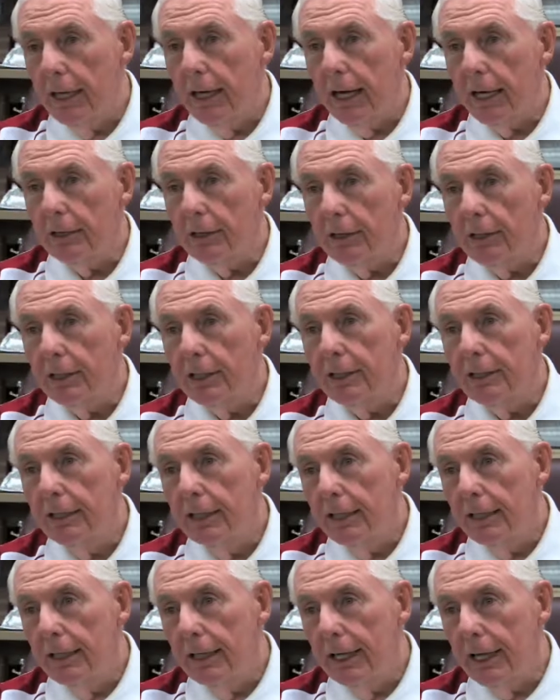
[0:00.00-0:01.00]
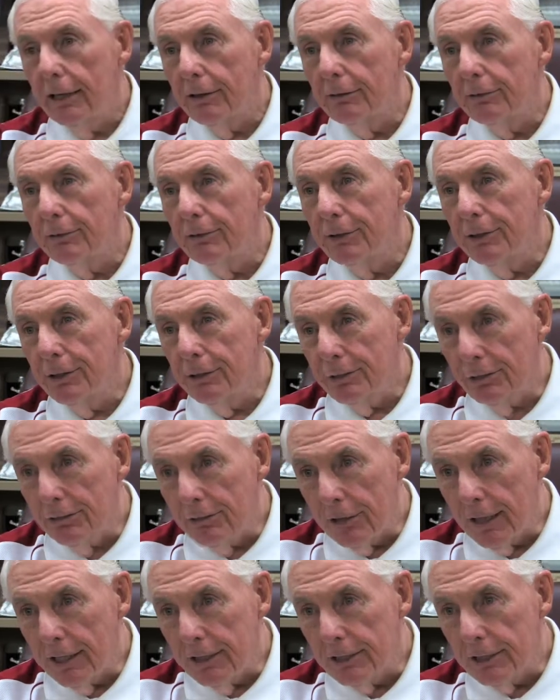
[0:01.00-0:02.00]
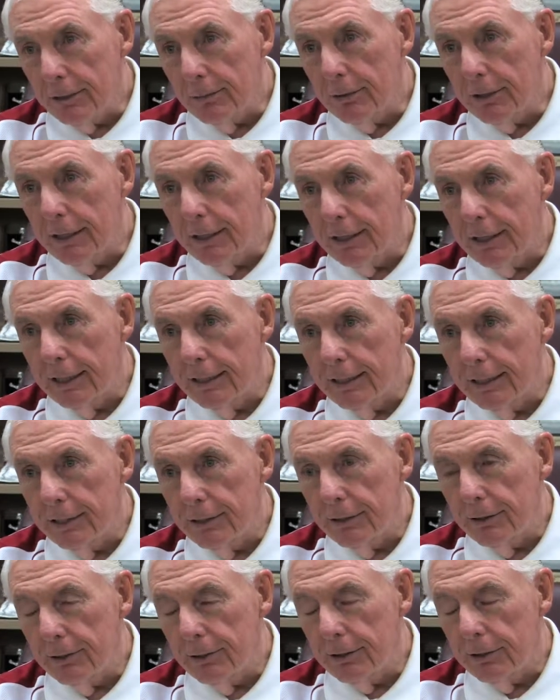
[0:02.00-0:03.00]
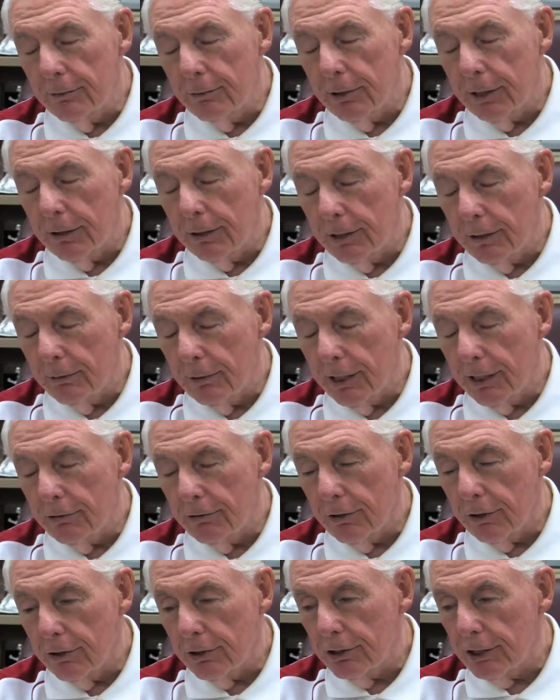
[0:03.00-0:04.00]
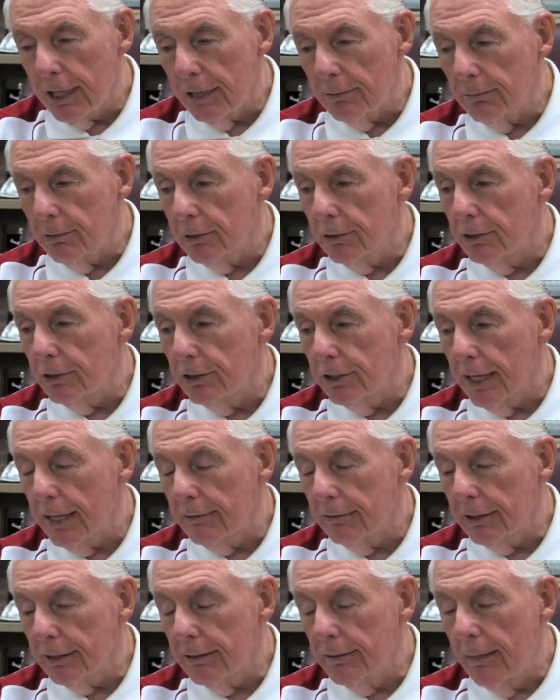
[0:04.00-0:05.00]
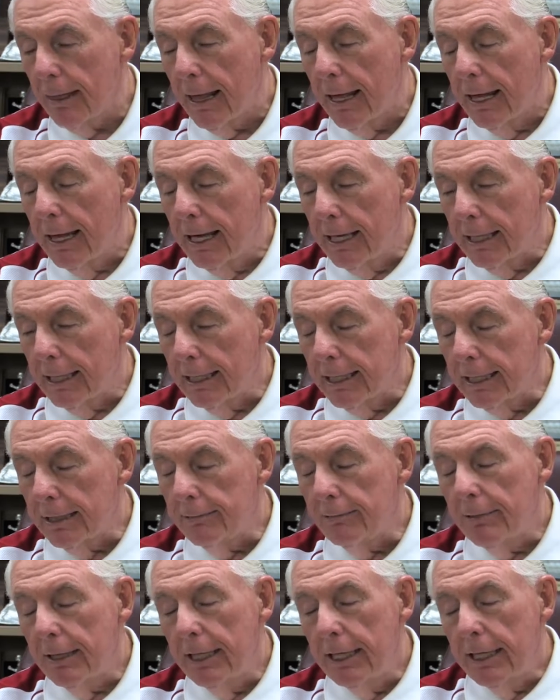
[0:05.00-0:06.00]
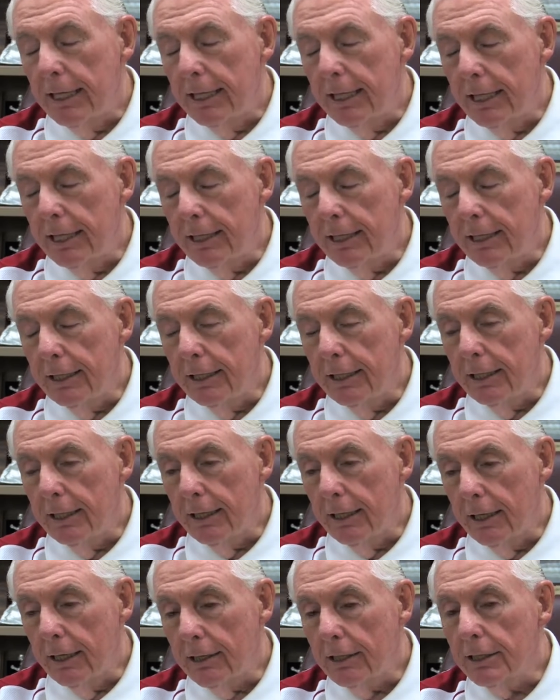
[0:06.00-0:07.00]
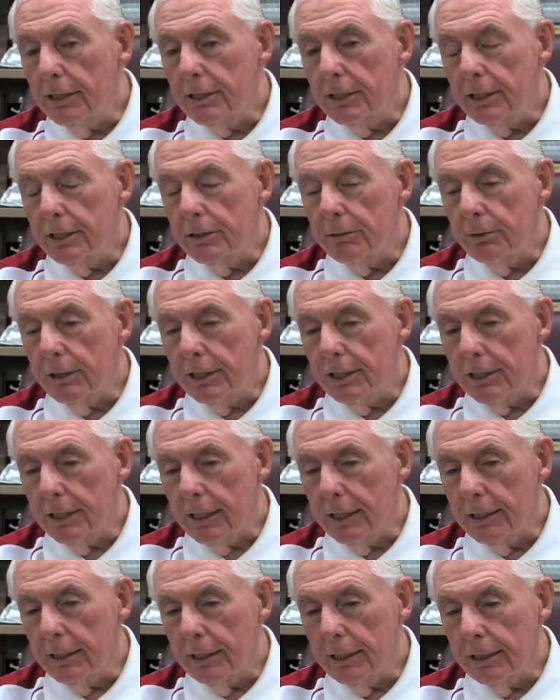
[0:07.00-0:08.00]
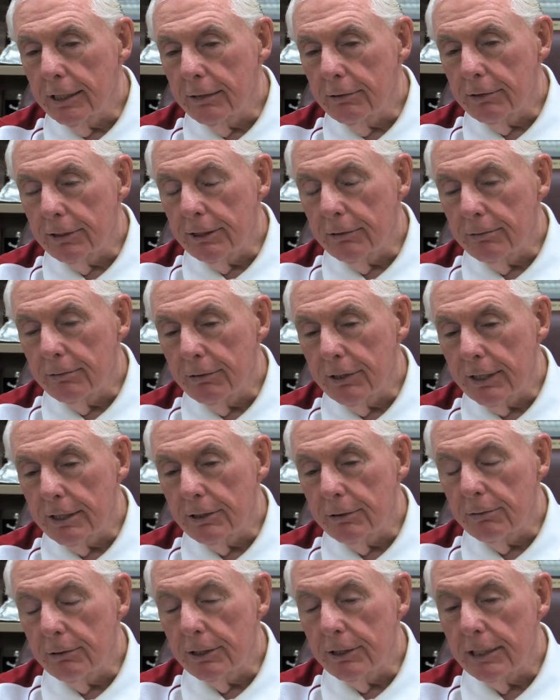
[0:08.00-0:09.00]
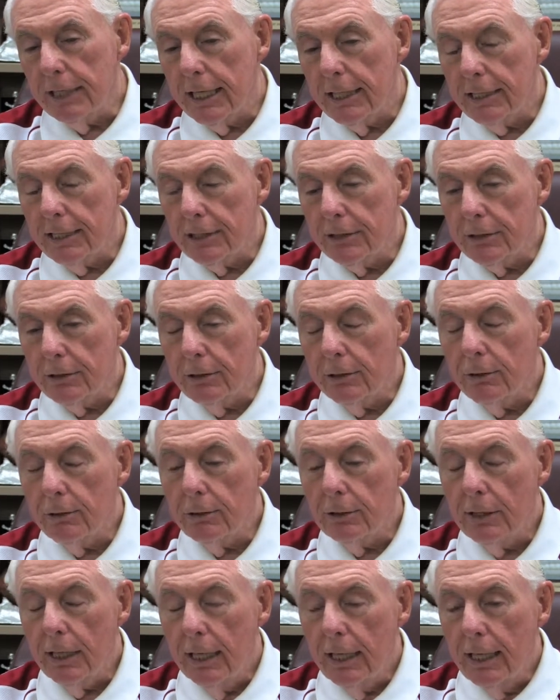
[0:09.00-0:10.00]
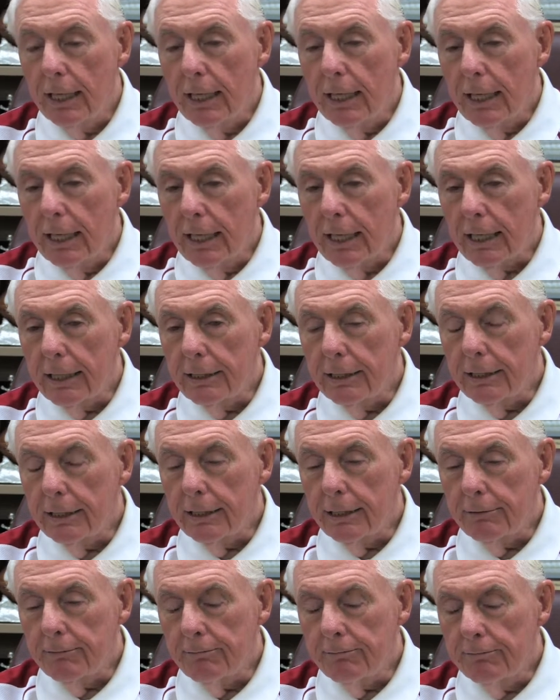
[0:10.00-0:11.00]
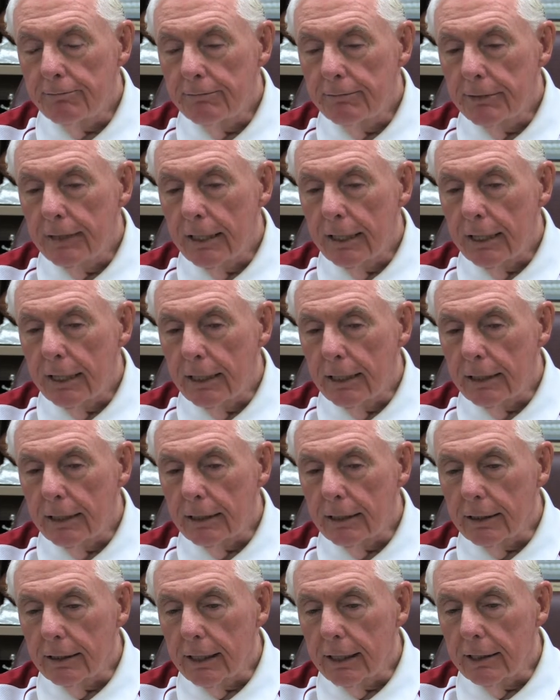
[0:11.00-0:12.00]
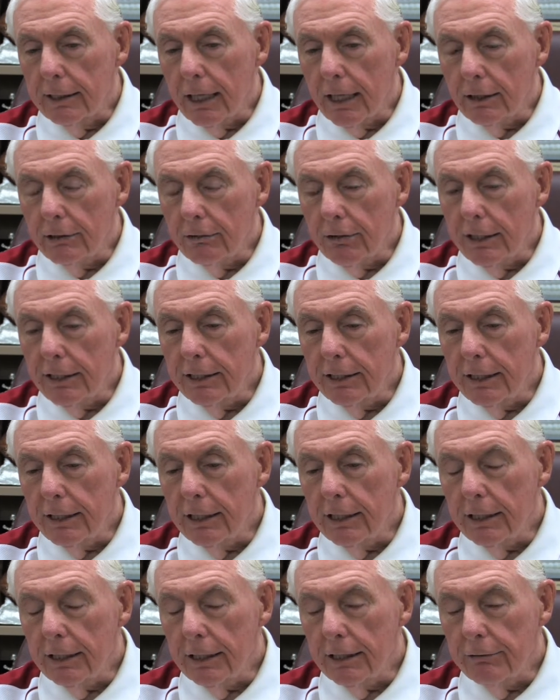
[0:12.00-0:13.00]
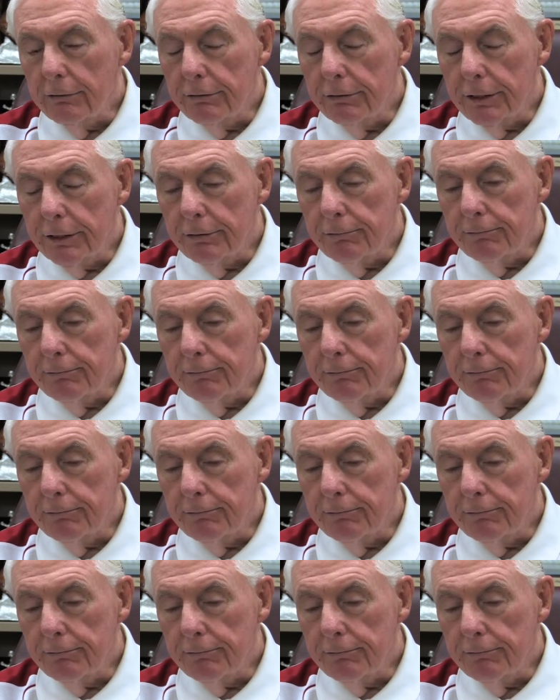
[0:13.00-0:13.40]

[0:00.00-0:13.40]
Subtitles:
I learned how to advise someone in the way to throw the shot put or javelin. The other situation I think that was impressive was that the school had a great deal of